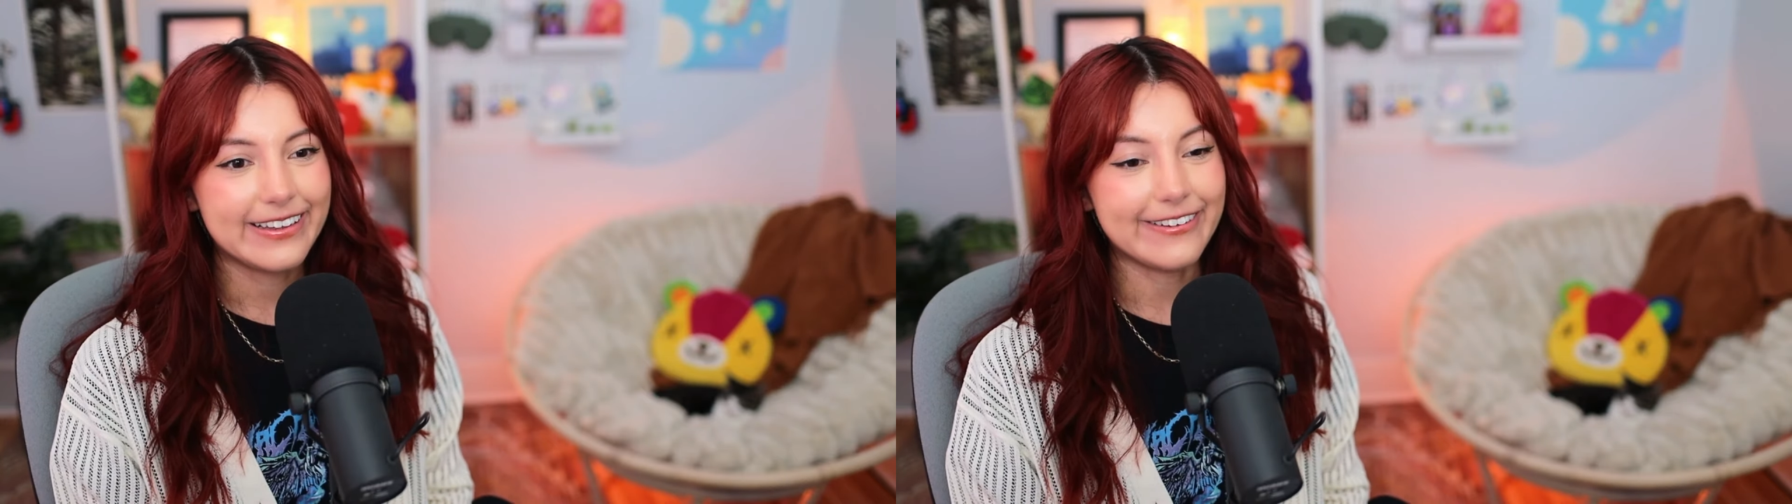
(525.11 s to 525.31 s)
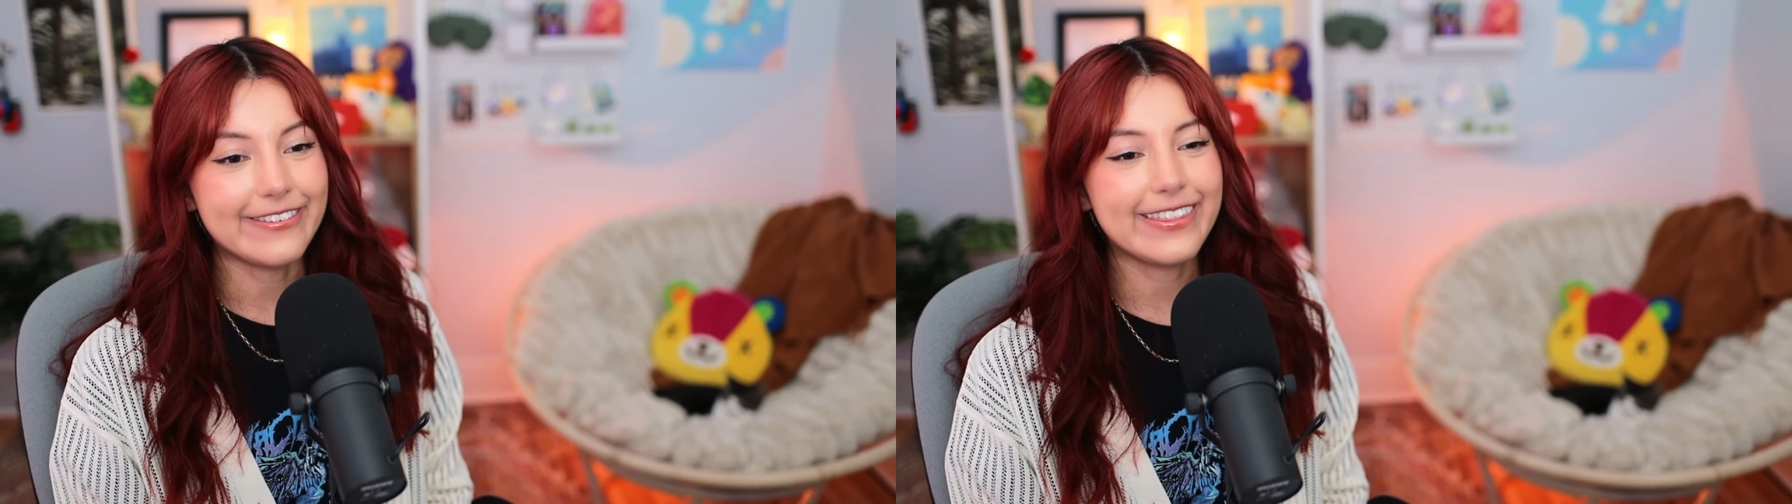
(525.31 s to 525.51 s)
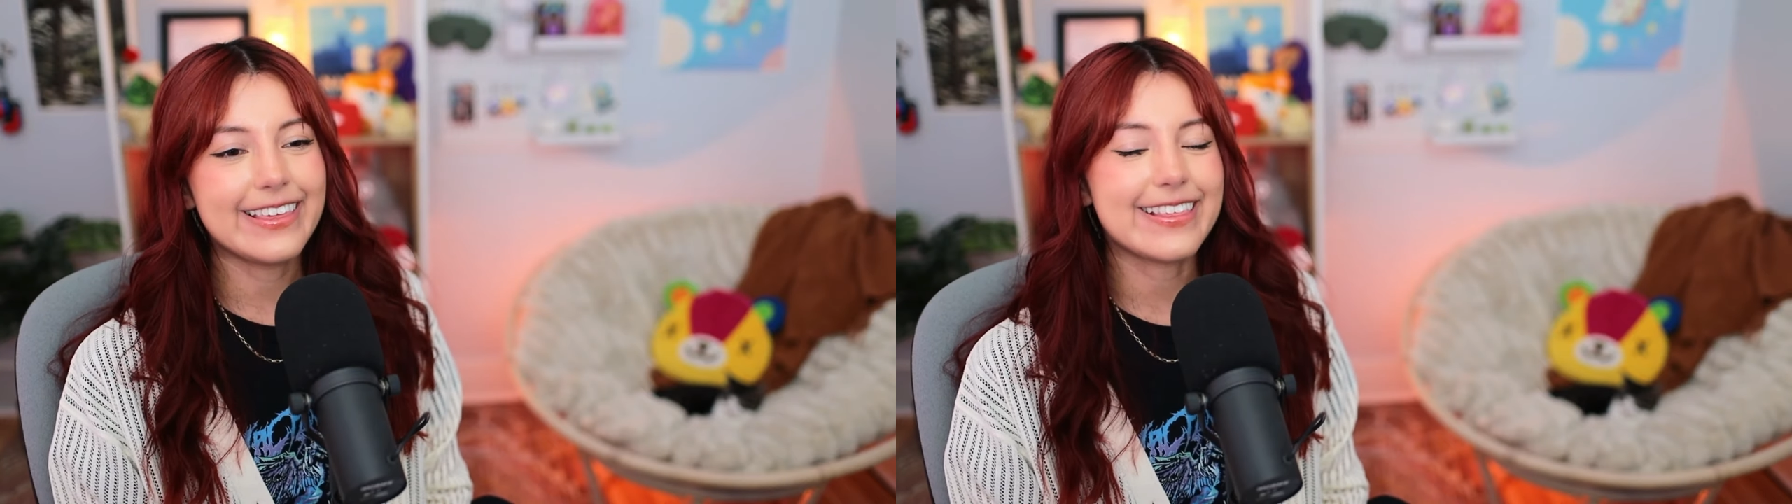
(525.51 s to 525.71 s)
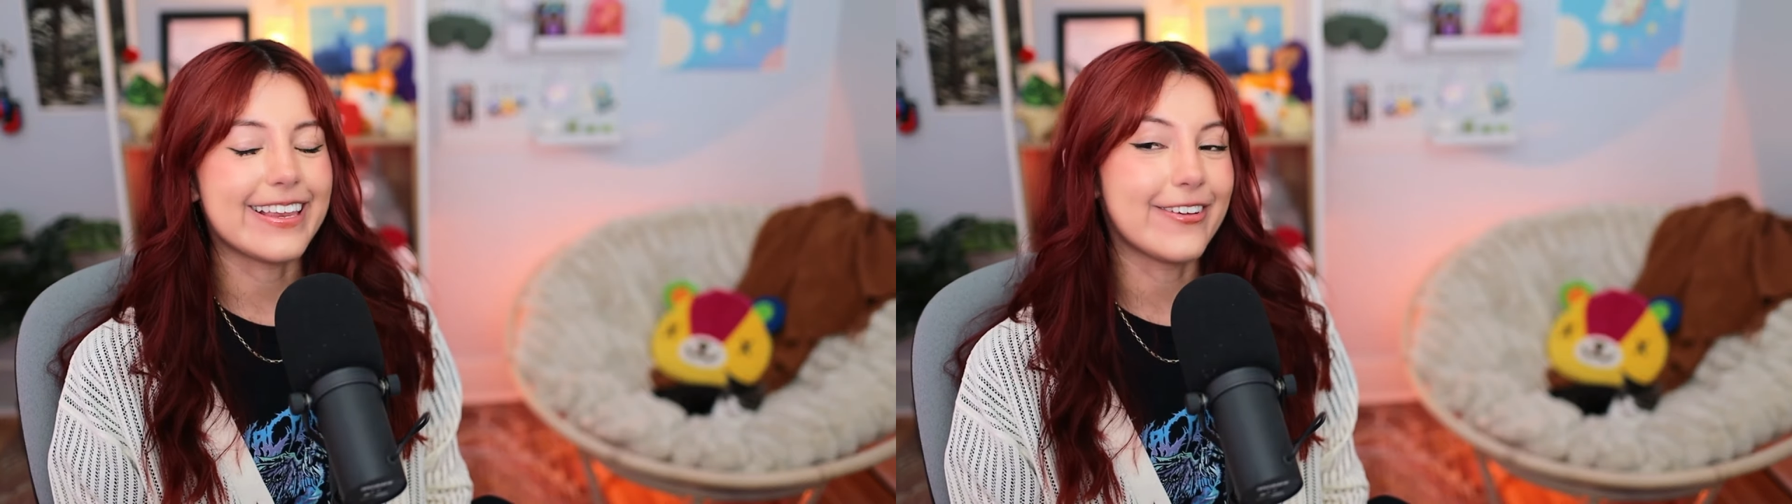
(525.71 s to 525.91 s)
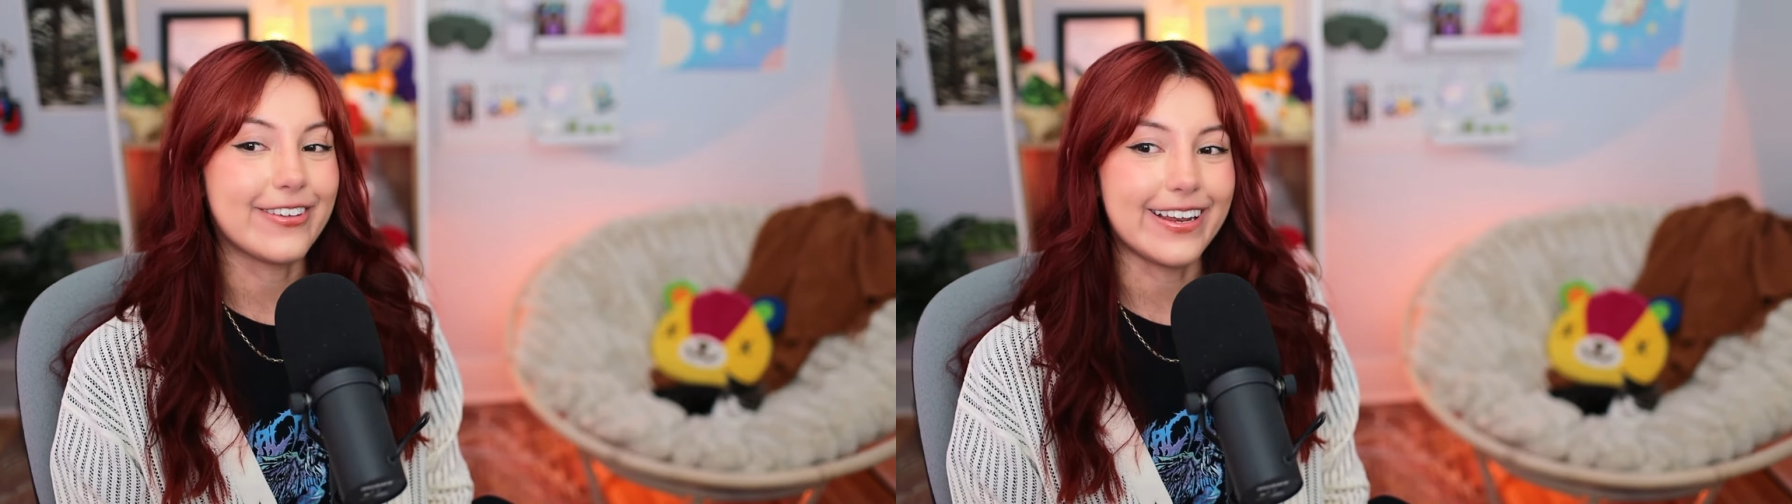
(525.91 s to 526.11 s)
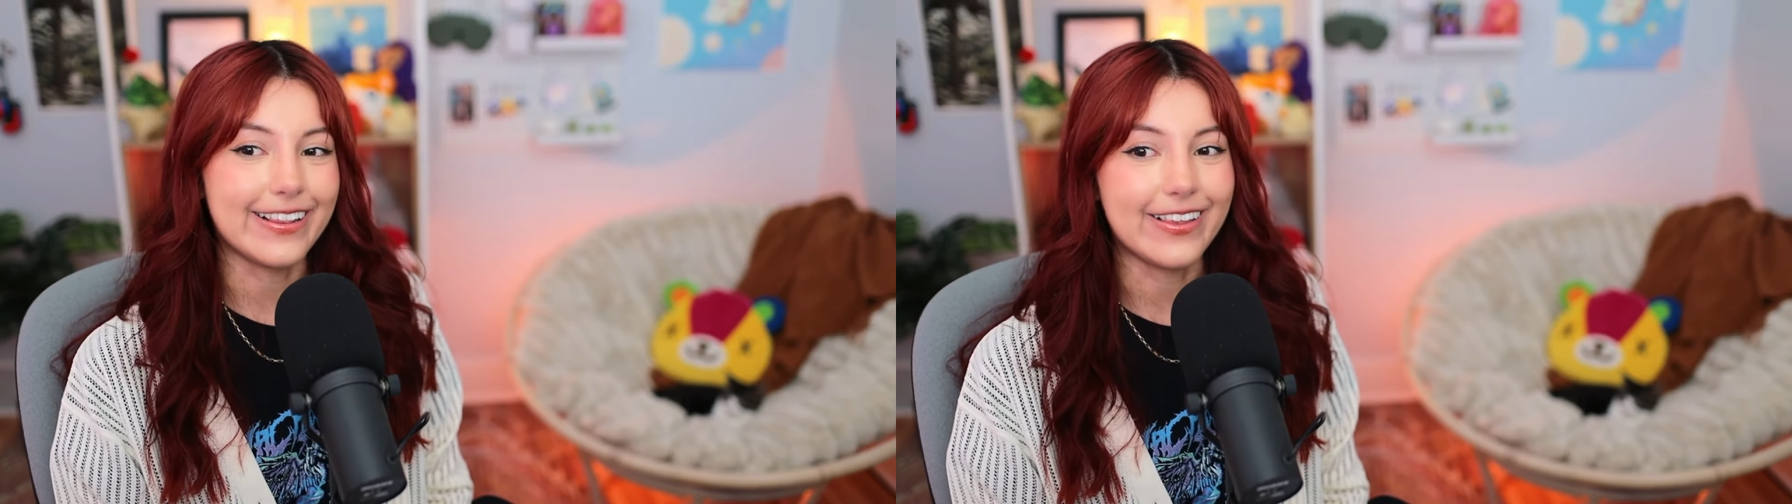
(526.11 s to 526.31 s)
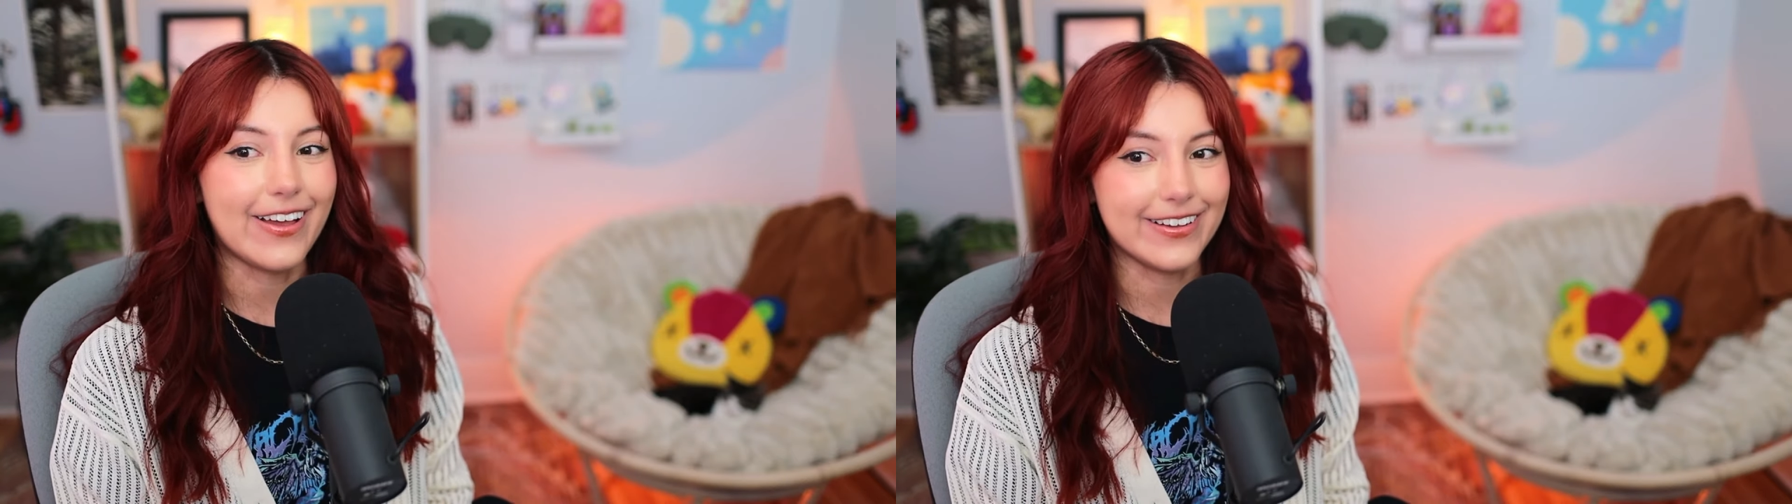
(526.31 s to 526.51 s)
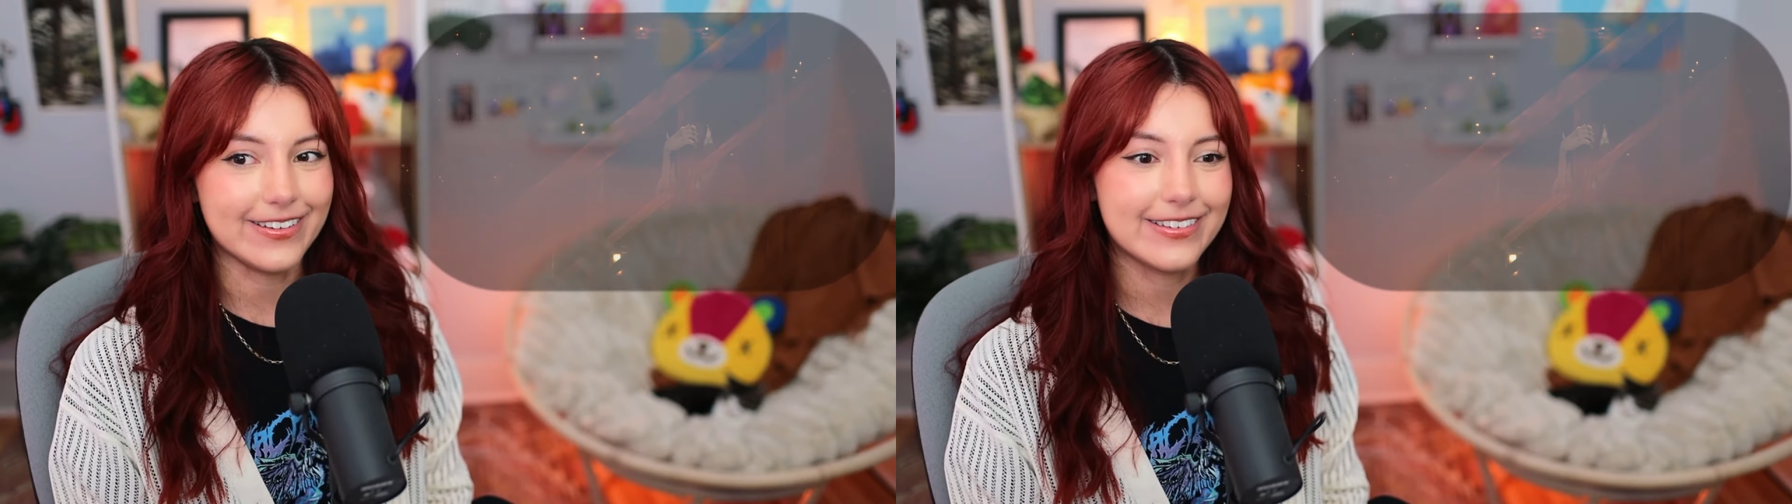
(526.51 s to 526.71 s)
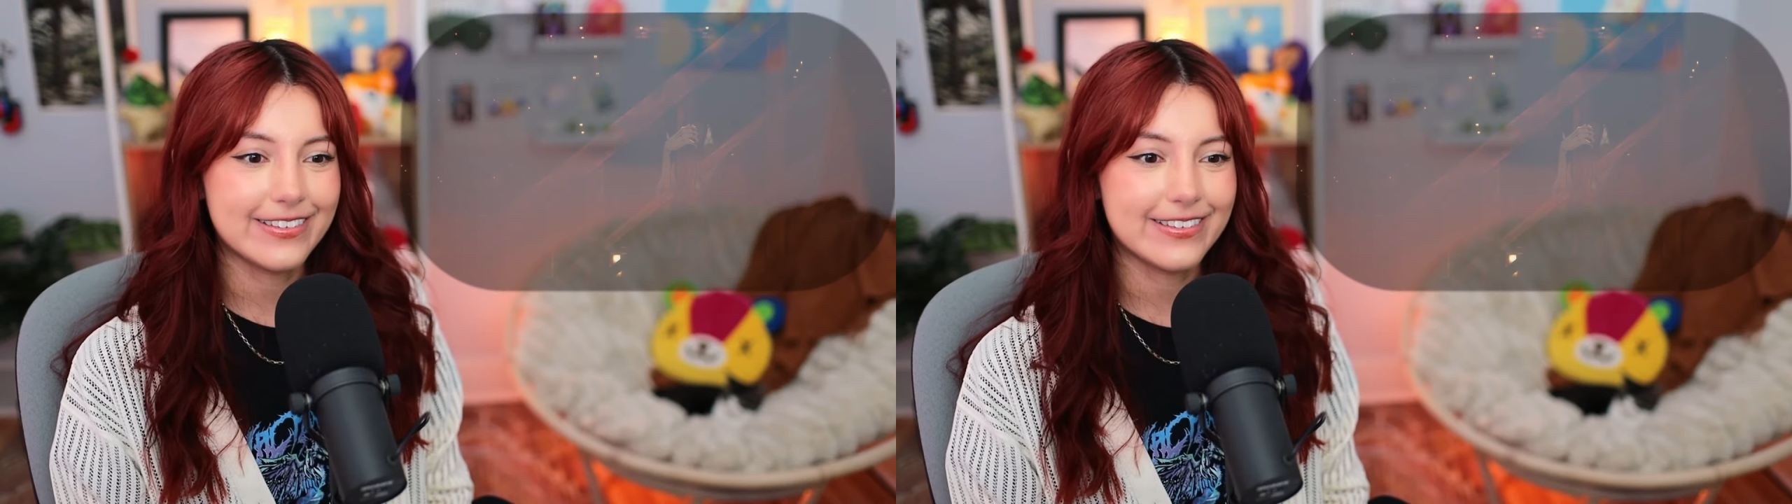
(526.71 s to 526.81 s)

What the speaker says: Or at least they don't get along.